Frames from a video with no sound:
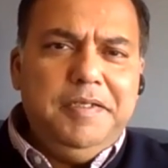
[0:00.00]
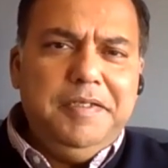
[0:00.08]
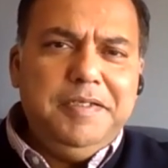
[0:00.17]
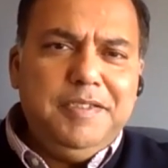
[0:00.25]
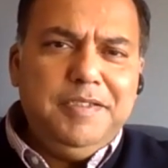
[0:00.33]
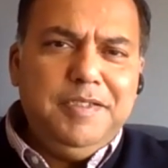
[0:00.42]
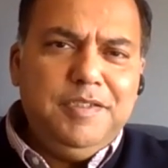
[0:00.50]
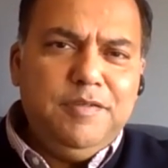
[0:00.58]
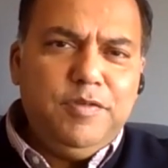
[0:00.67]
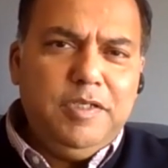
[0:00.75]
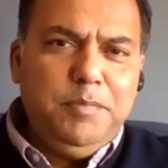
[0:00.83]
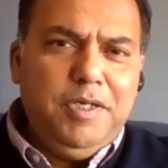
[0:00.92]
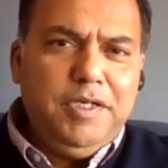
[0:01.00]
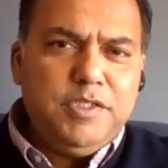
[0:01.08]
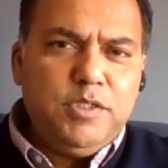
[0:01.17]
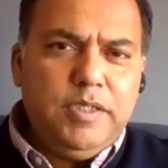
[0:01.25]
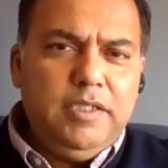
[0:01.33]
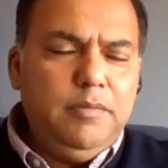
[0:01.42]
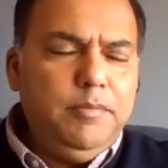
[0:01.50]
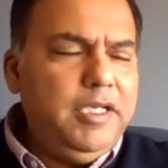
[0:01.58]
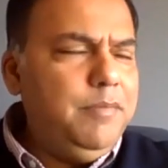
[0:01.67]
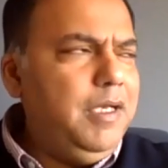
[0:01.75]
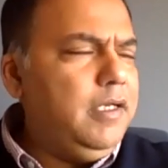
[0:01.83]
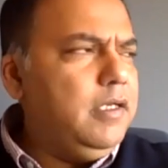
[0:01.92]
the difficult part is to get the
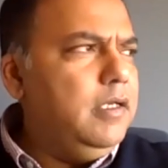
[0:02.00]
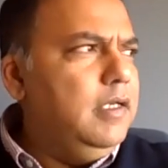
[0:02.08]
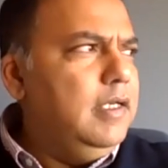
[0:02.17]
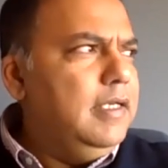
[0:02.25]
money back.